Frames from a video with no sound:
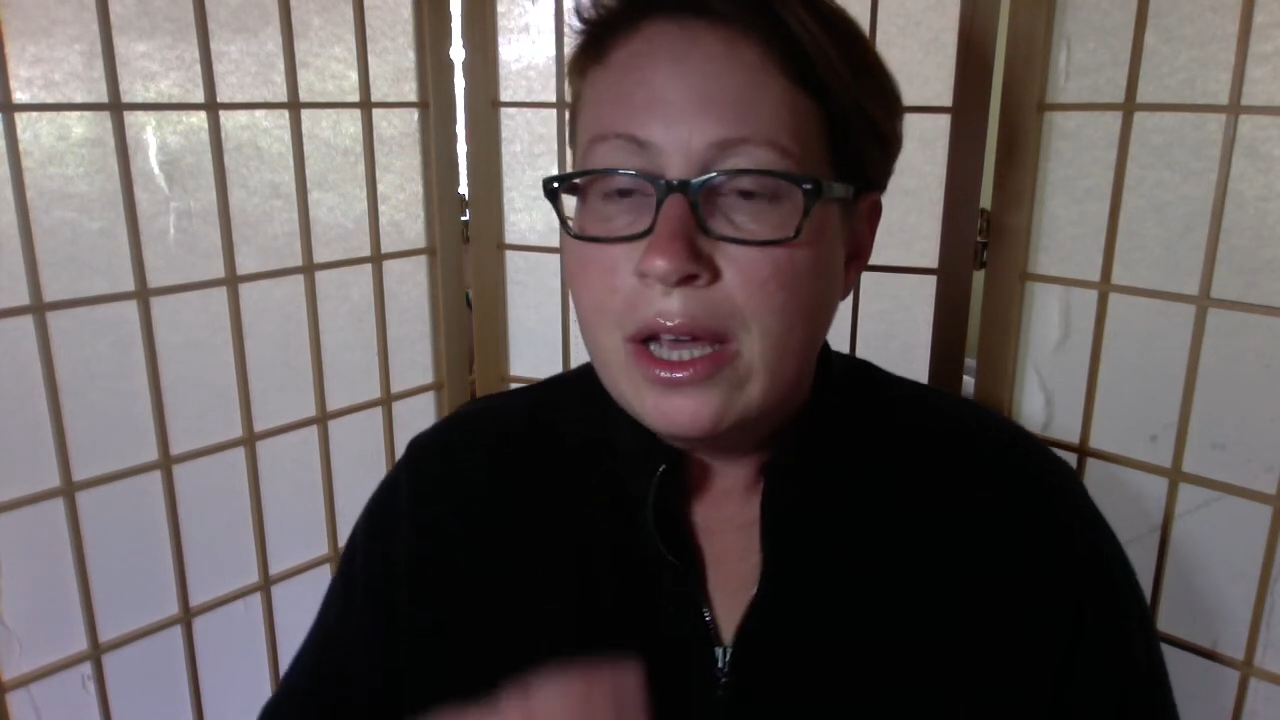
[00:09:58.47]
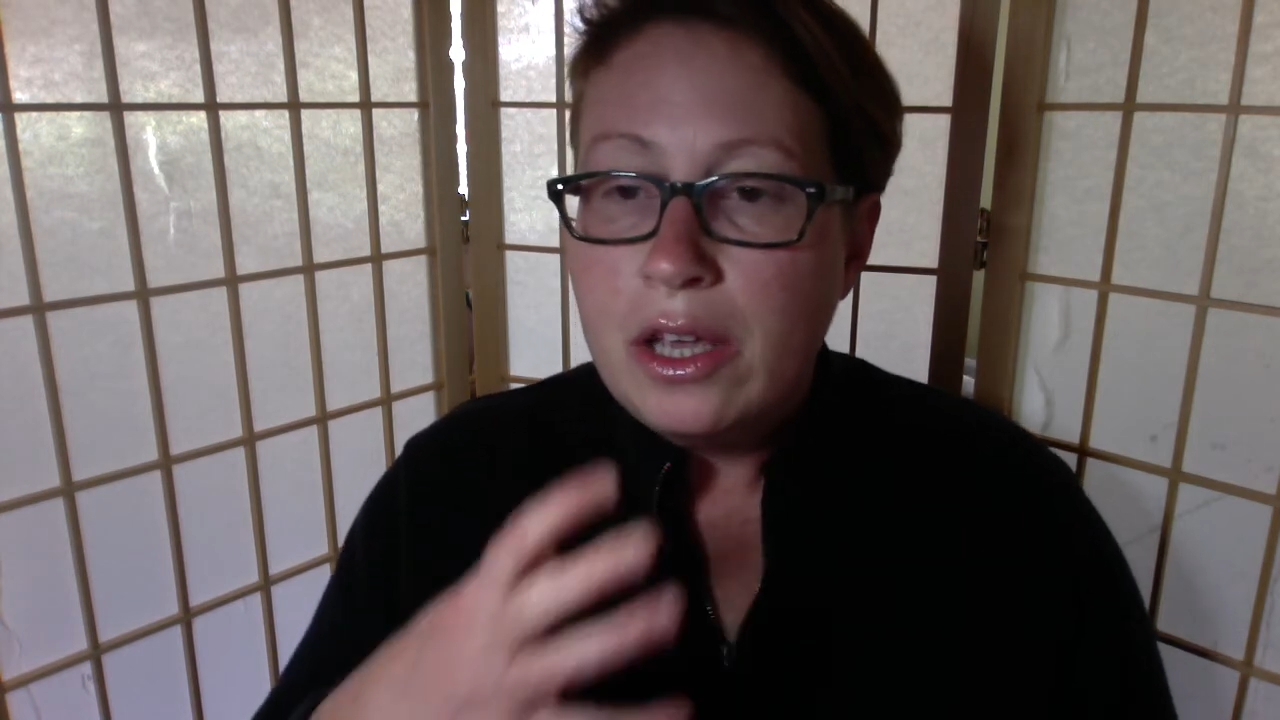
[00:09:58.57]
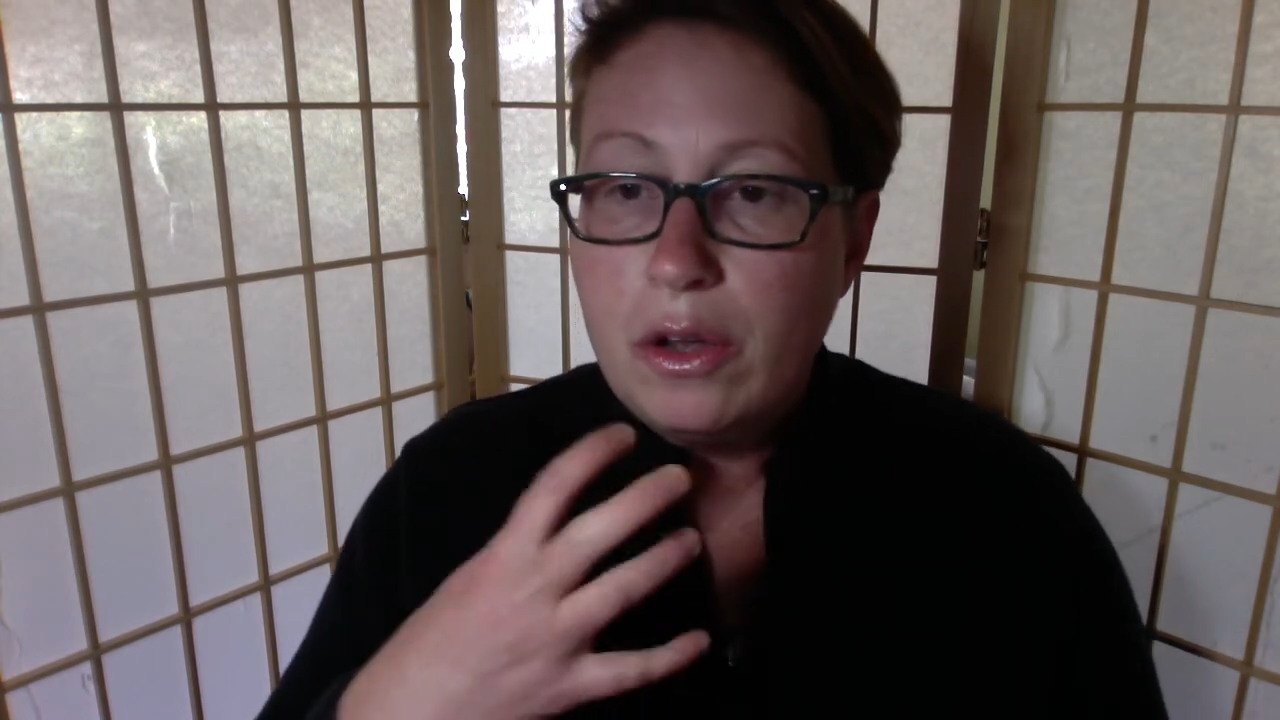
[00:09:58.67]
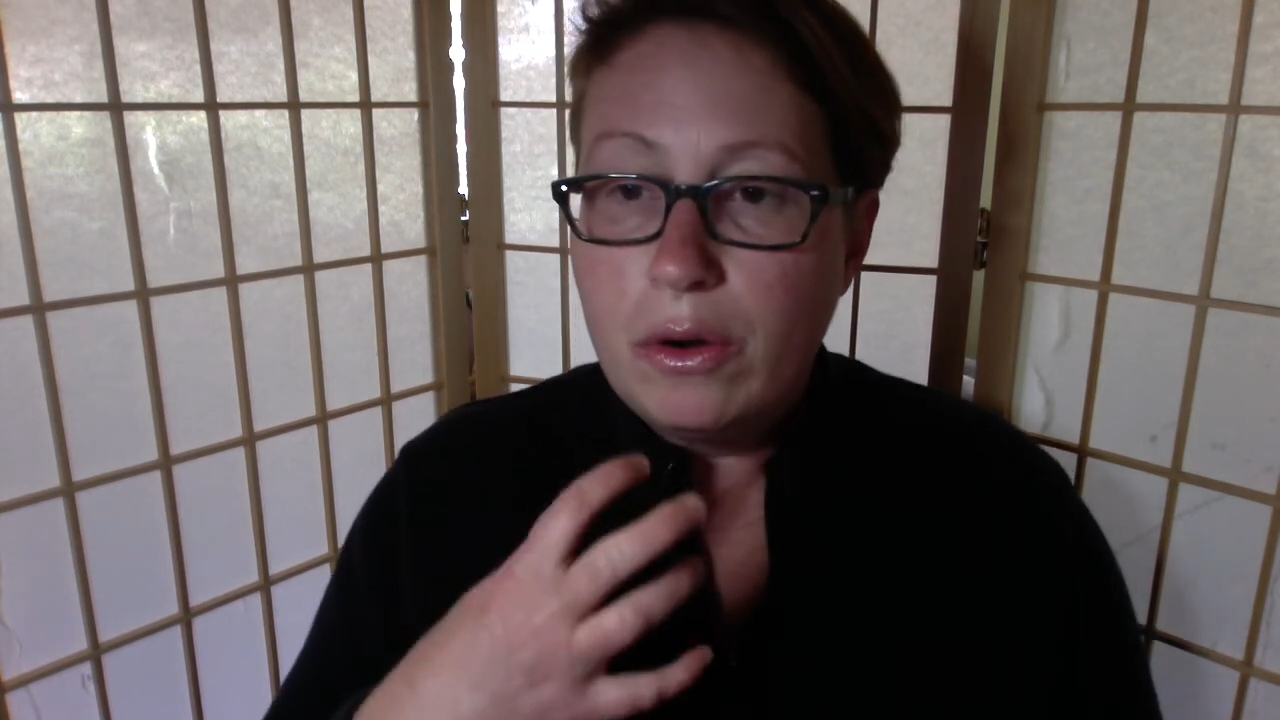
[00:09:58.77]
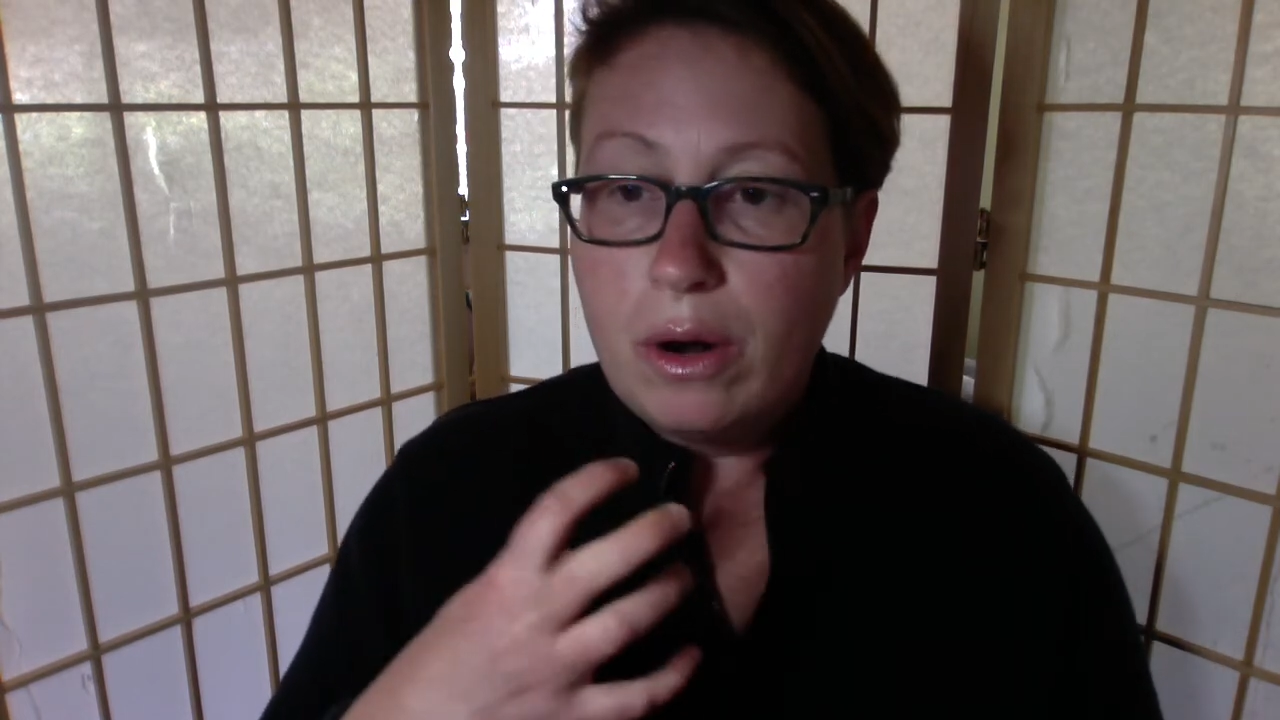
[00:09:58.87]

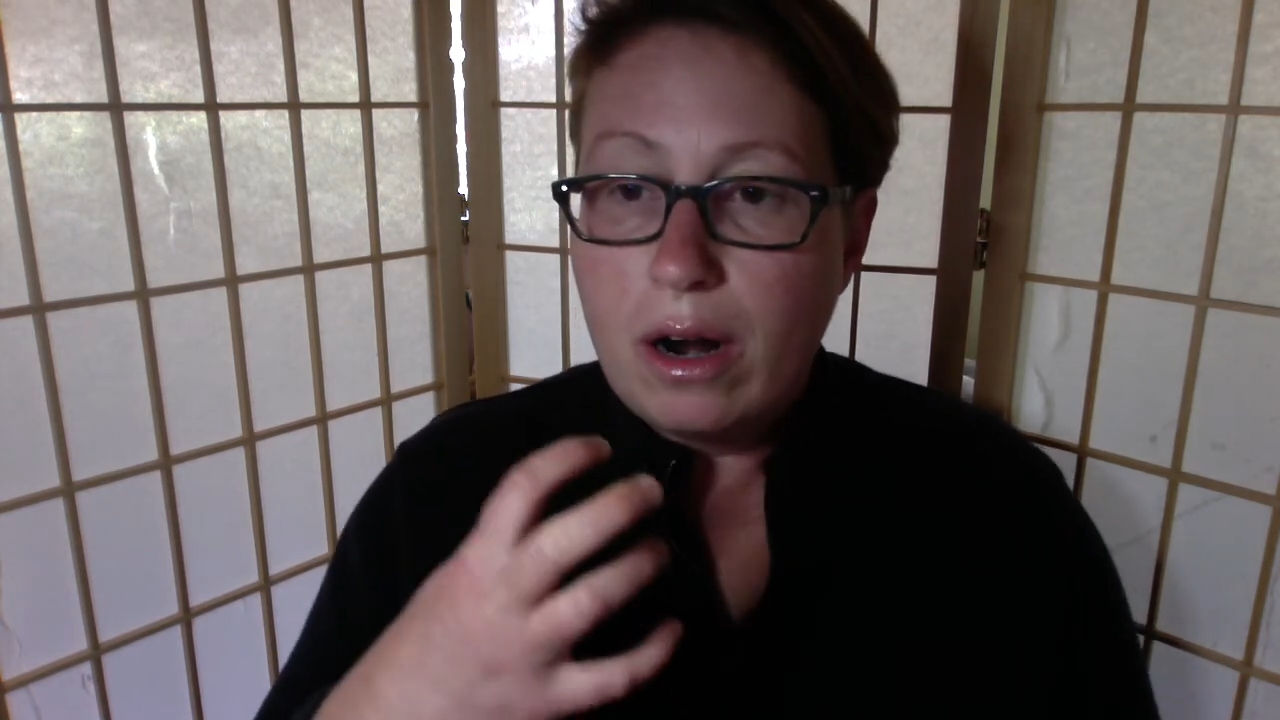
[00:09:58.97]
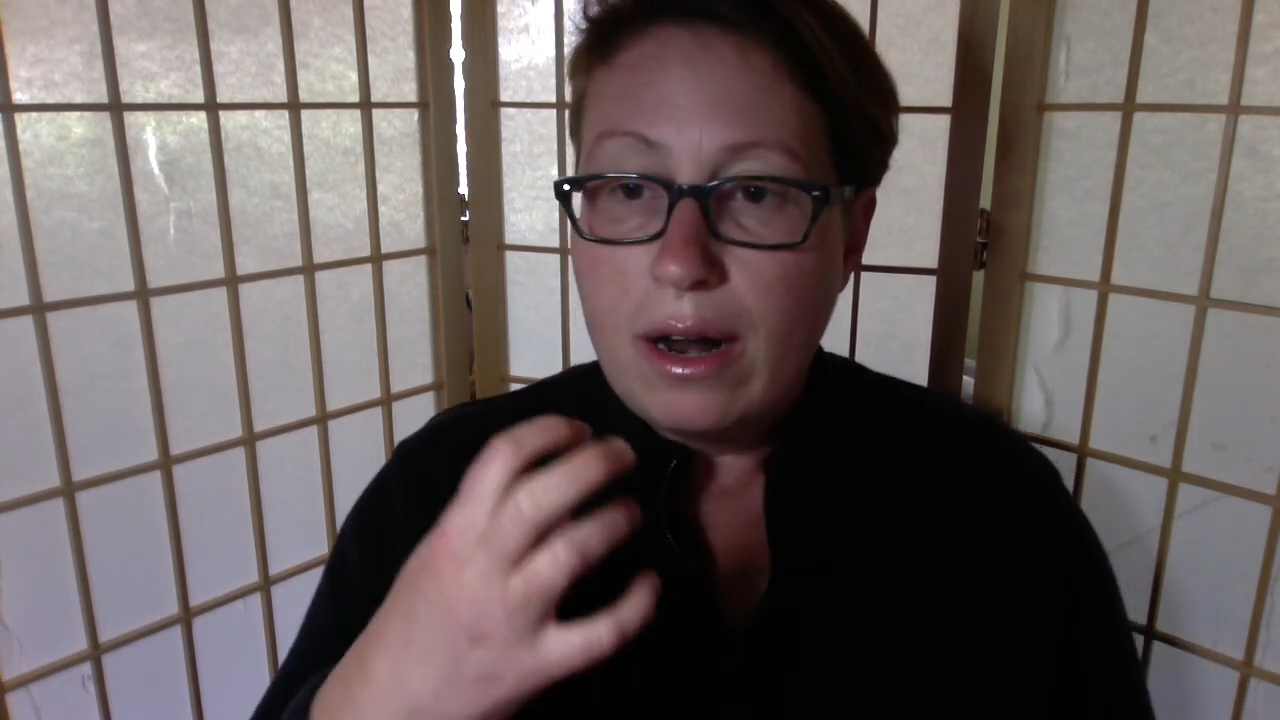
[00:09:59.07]
You are